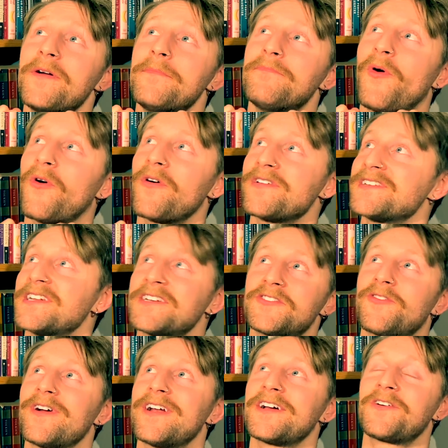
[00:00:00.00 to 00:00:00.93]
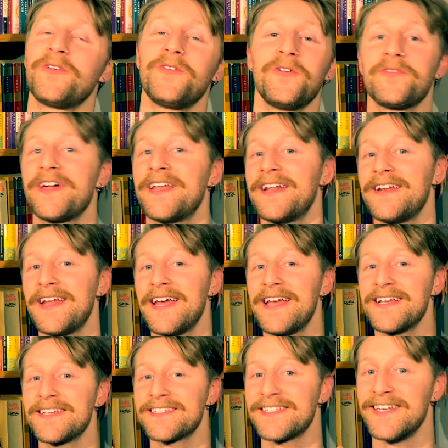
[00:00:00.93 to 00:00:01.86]
important and critical than it
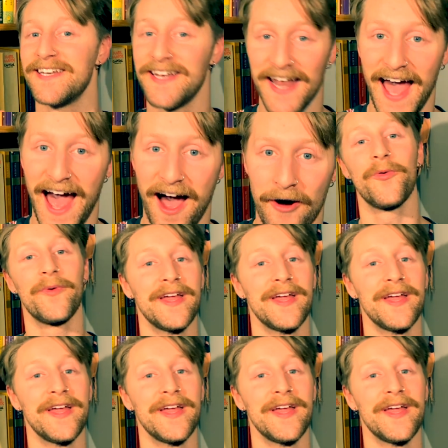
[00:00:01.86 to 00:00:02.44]
is now.